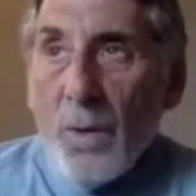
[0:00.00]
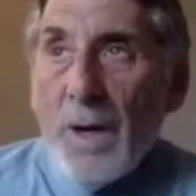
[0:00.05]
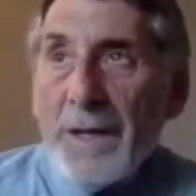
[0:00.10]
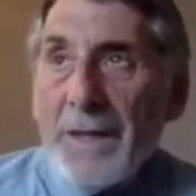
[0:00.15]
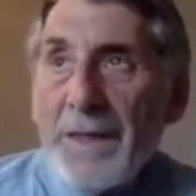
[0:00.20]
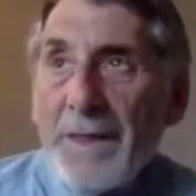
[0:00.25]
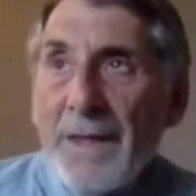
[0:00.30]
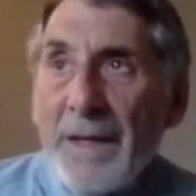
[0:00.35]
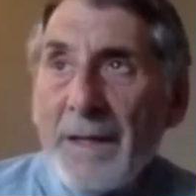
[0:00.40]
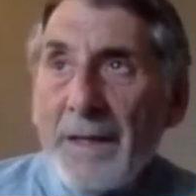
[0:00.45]

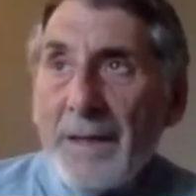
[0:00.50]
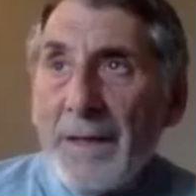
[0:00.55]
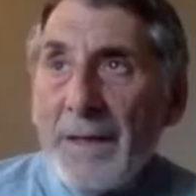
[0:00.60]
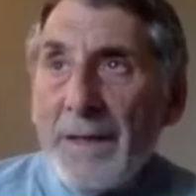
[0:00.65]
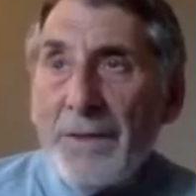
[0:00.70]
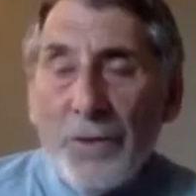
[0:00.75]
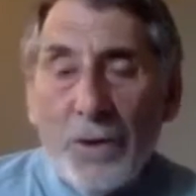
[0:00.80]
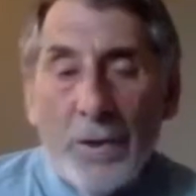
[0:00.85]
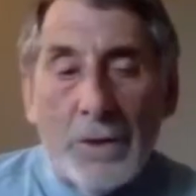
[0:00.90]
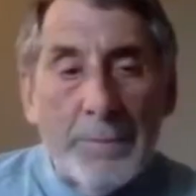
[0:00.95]
think in
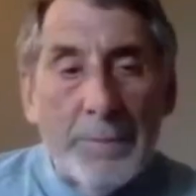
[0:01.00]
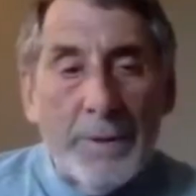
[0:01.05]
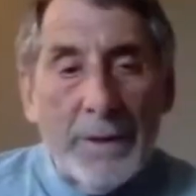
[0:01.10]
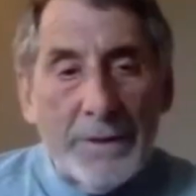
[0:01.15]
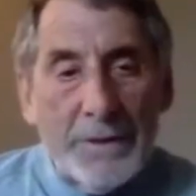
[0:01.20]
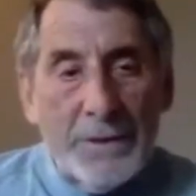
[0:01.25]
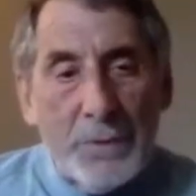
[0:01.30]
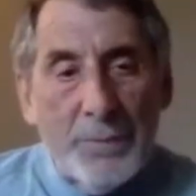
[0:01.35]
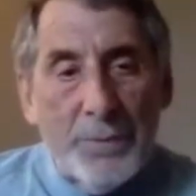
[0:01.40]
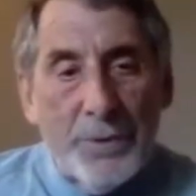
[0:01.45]
terms of me, like
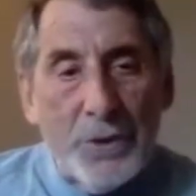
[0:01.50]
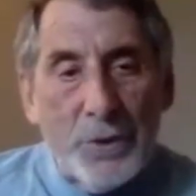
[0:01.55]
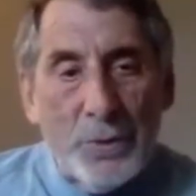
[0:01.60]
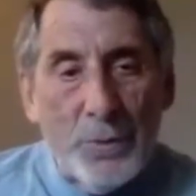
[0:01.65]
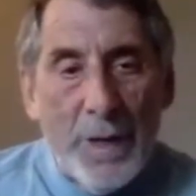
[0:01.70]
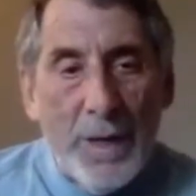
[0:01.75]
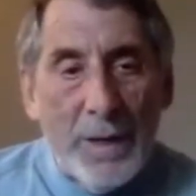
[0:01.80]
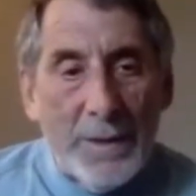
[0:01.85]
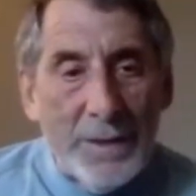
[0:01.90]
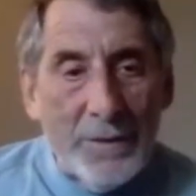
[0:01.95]
the
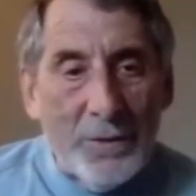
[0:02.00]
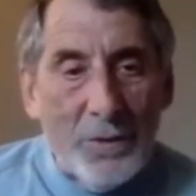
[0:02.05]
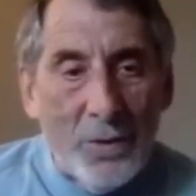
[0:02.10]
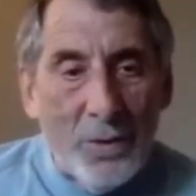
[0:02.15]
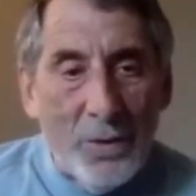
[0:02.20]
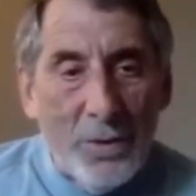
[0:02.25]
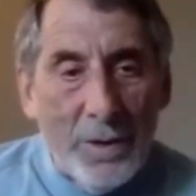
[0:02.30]
spirituality and the law.